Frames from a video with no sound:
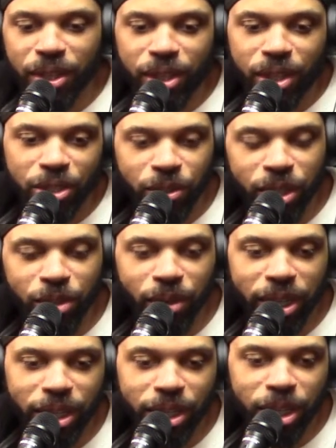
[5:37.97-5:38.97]
So
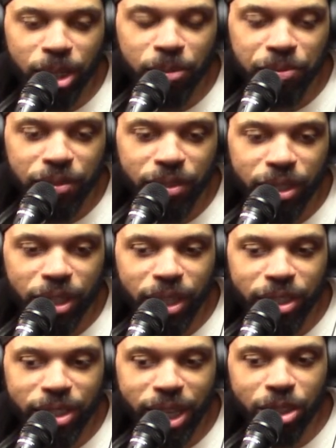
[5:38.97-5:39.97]
anyway, um,
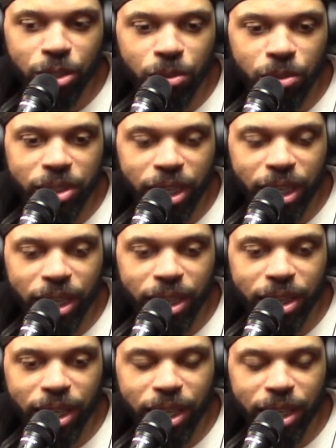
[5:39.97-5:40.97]
and Josto said
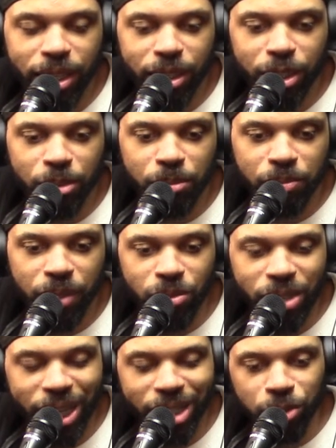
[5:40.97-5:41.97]
that uh, it
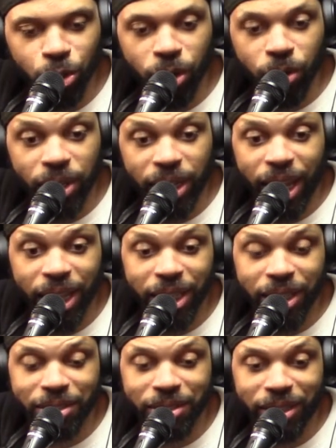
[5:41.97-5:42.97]
was like a throwaway line. He
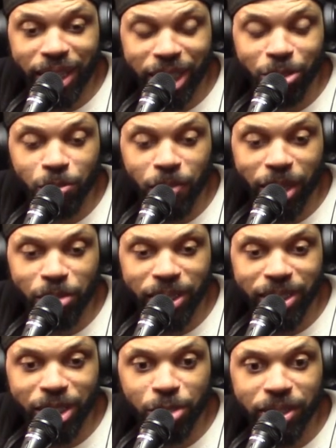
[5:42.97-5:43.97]
didn't seem like he was making a
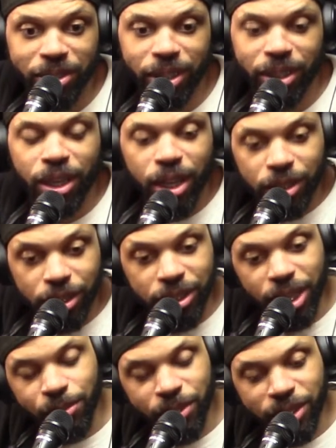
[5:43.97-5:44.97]
big deal, but he said the
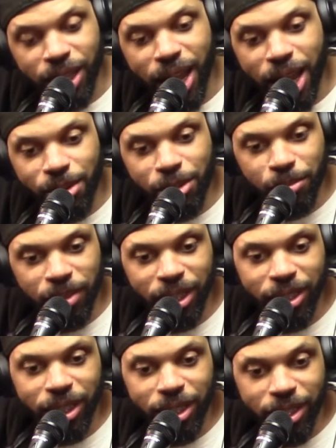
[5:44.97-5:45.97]
devil was an
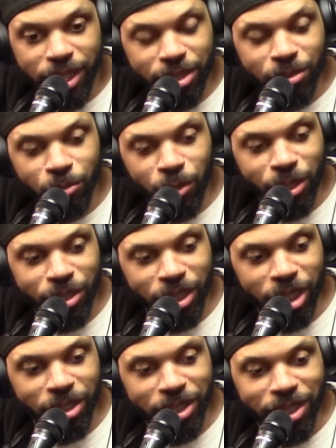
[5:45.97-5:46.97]
Irishman. He did some weird
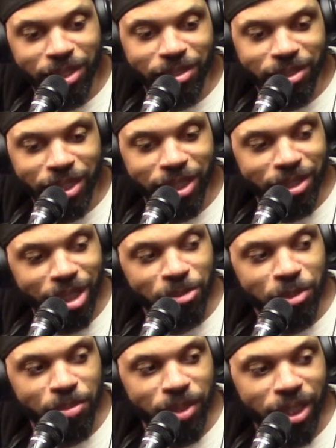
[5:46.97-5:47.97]
stuff. He did yeah. sick stuff
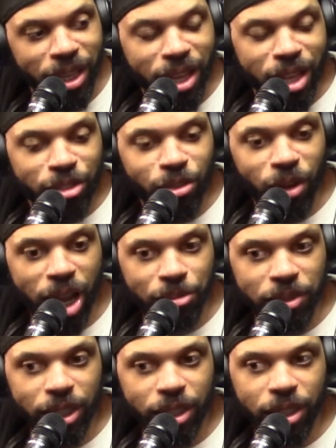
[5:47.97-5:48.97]
to me. So I'm
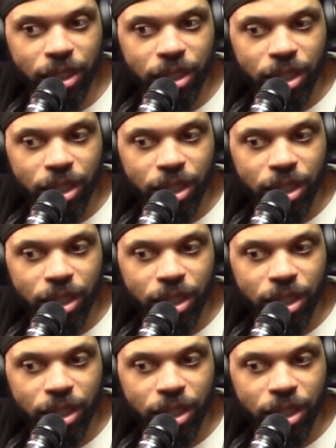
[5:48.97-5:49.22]
thinking,